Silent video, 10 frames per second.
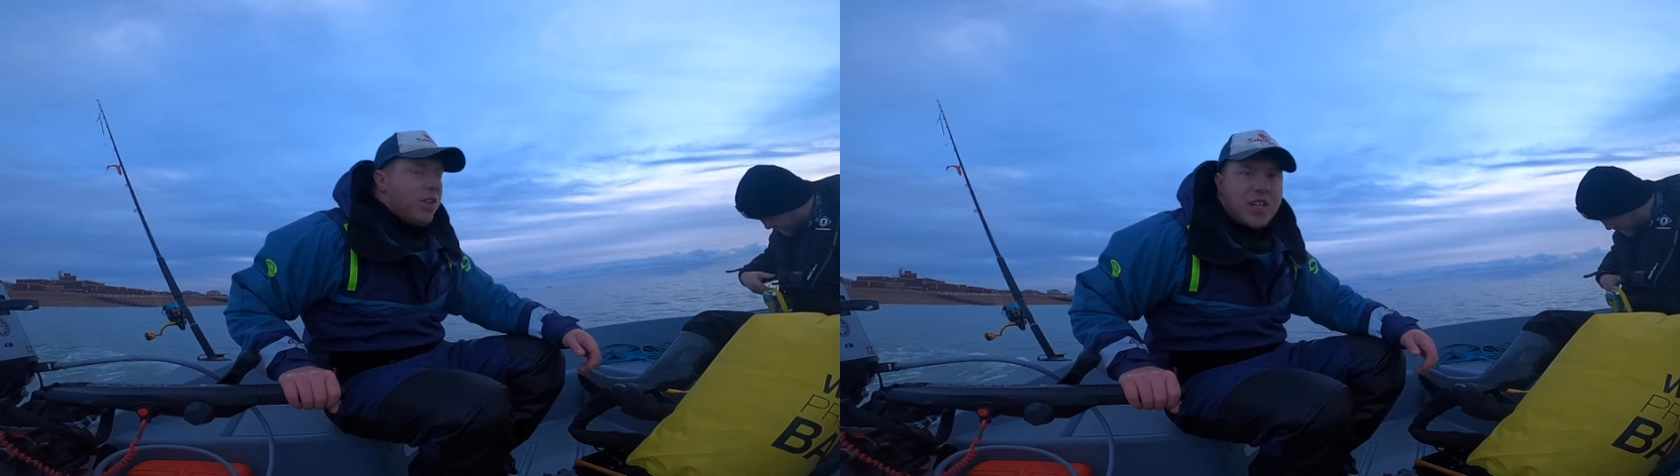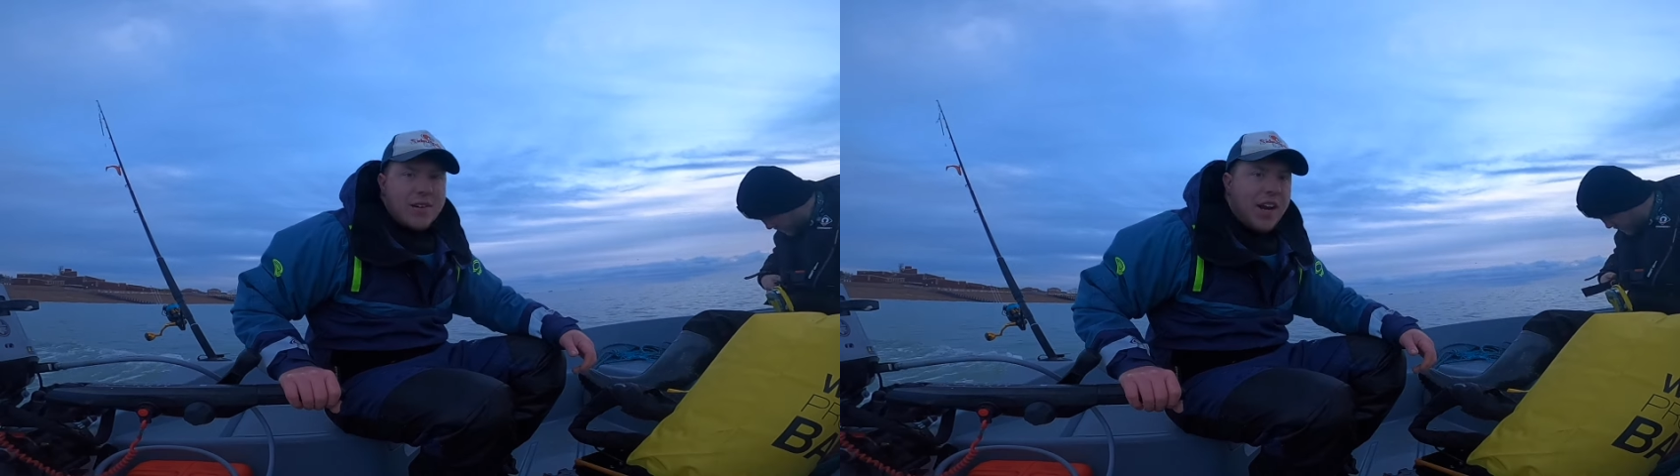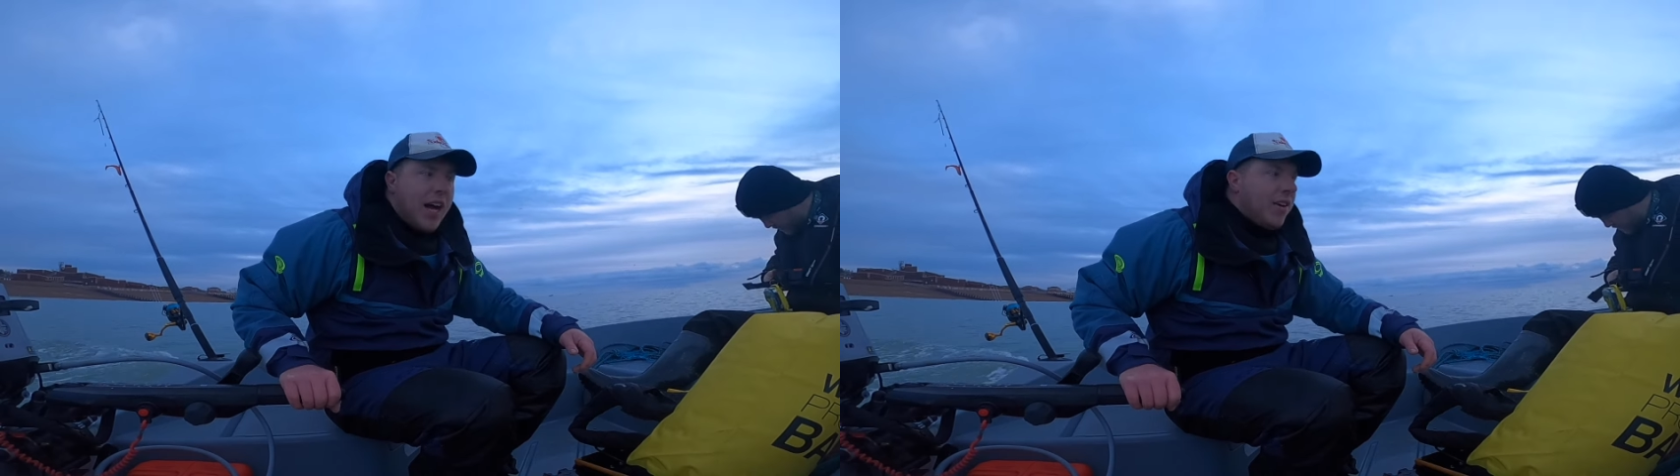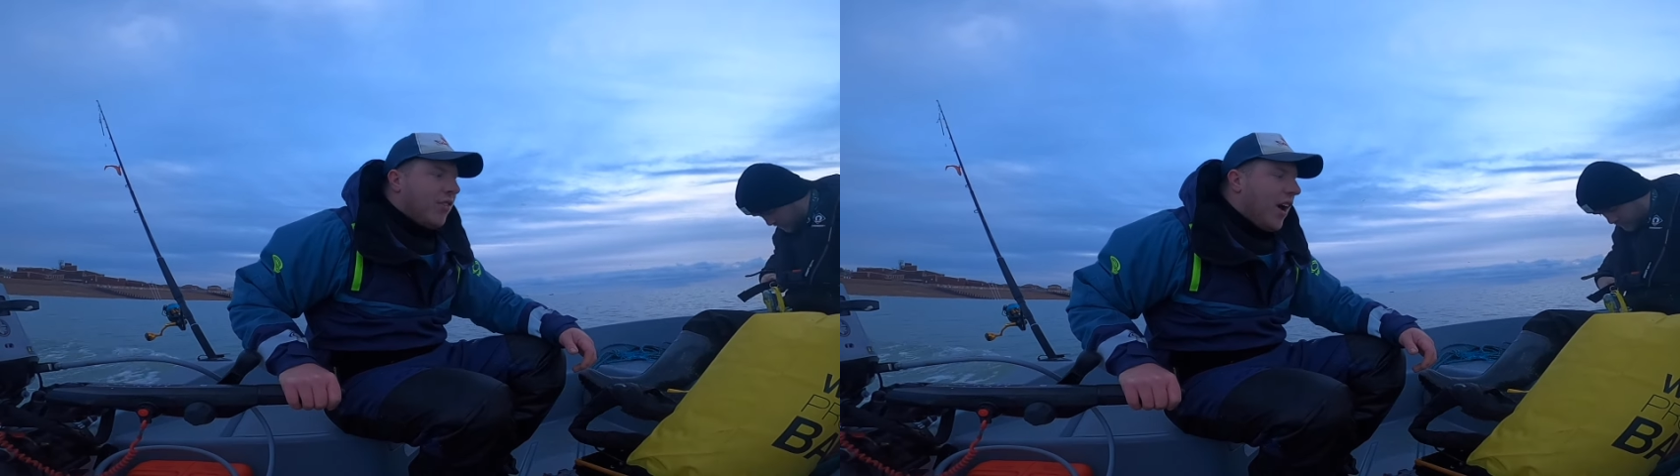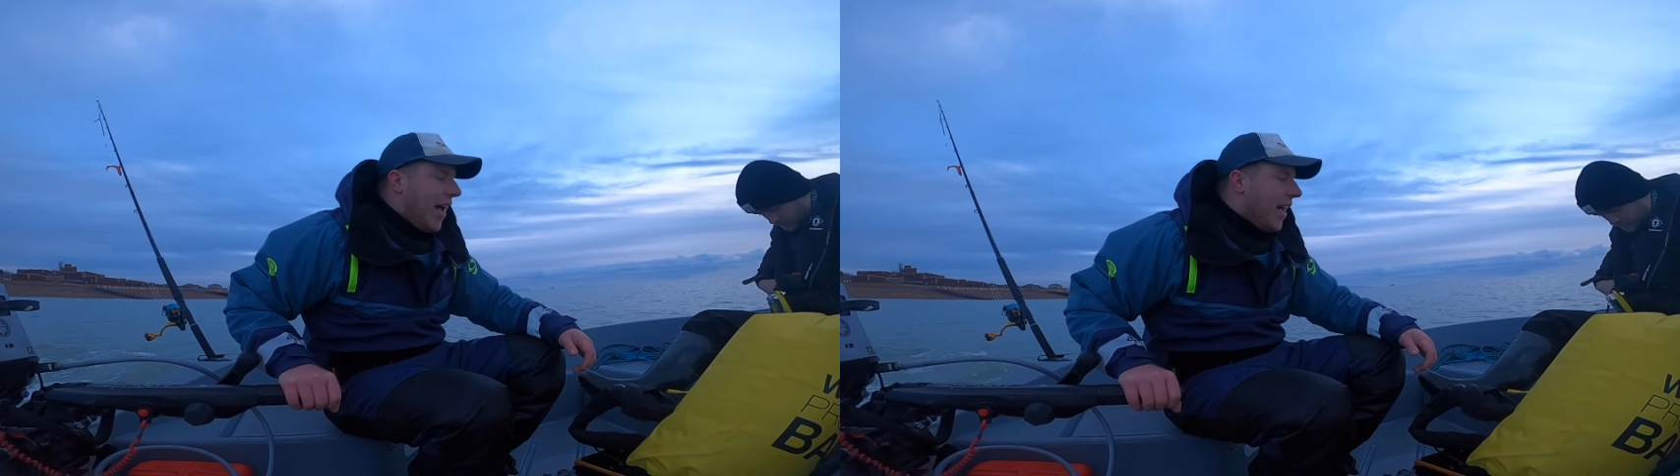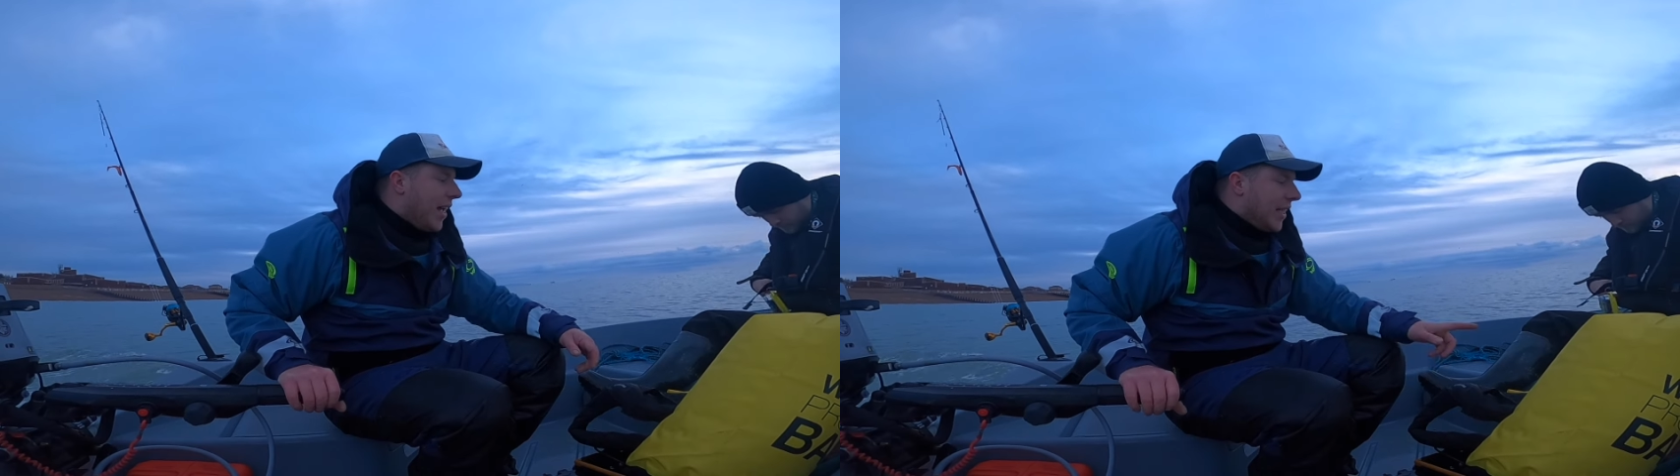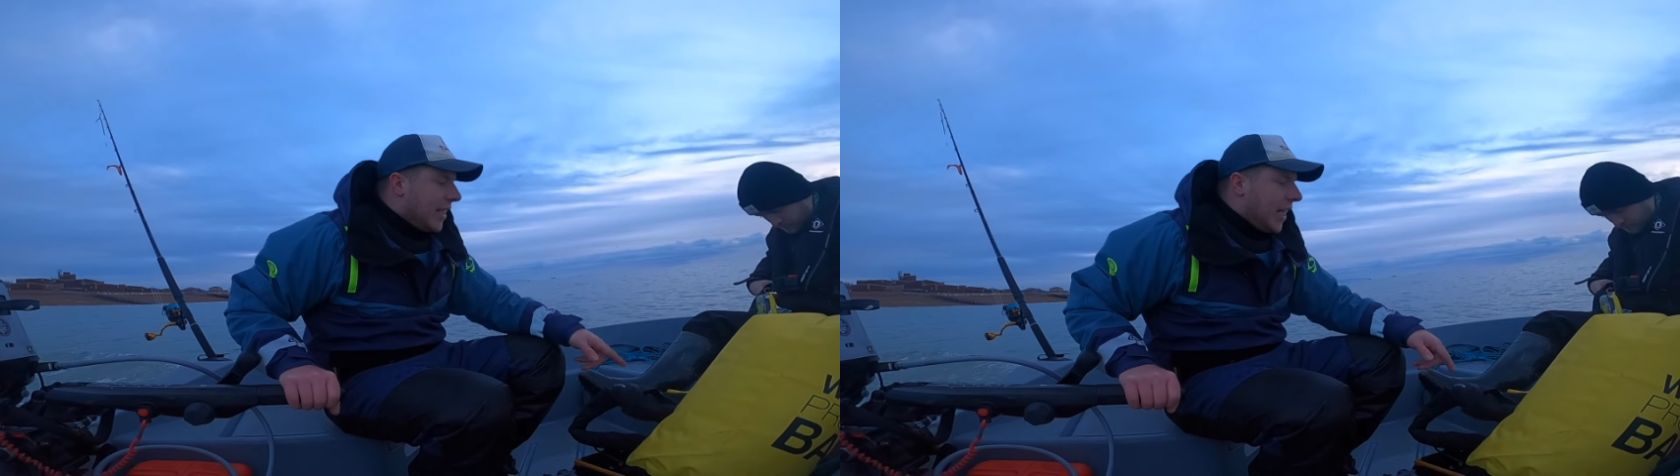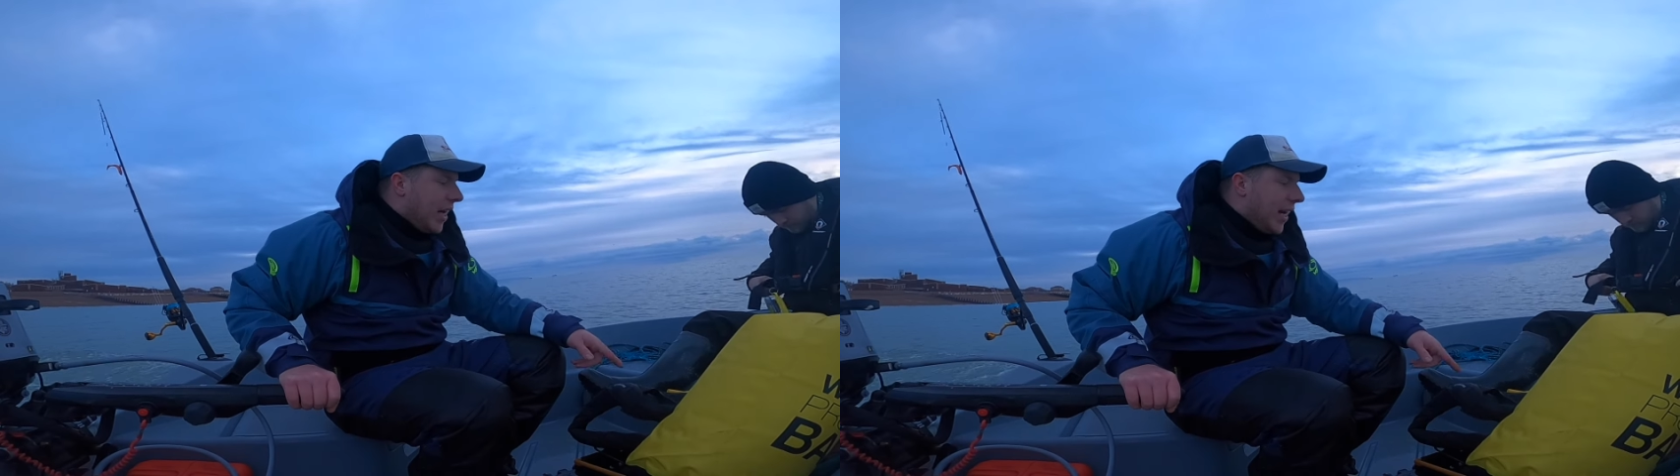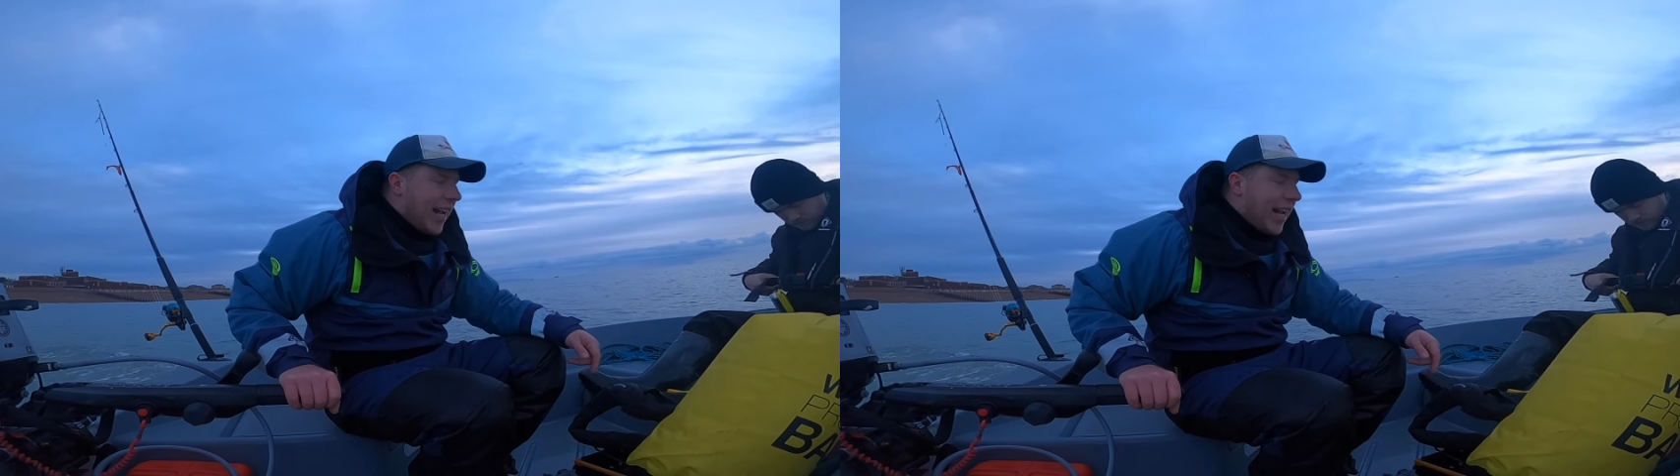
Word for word: save your life. Right. I'm going to